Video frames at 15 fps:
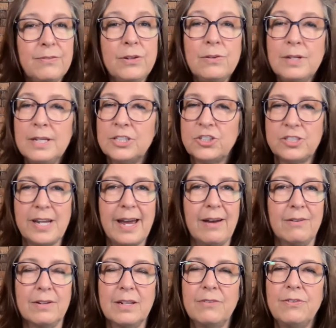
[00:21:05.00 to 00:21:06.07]
if you niche
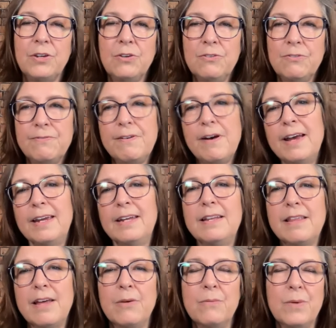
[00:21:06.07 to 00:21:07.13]
down, if you
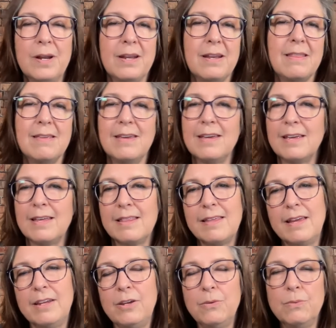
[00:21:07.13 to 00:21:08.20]
find that one thing
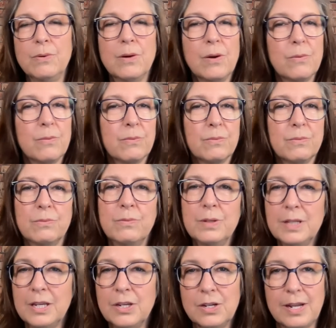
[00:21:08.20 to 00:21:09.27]
that you are
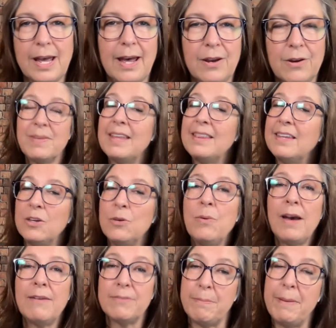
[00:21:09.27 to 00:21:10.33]
really good at and that
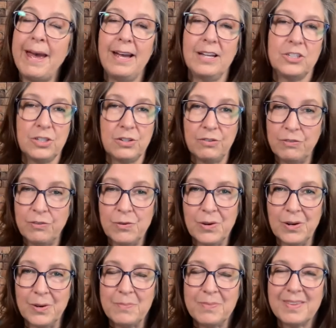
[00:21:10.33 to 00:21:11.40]
you have a passion for,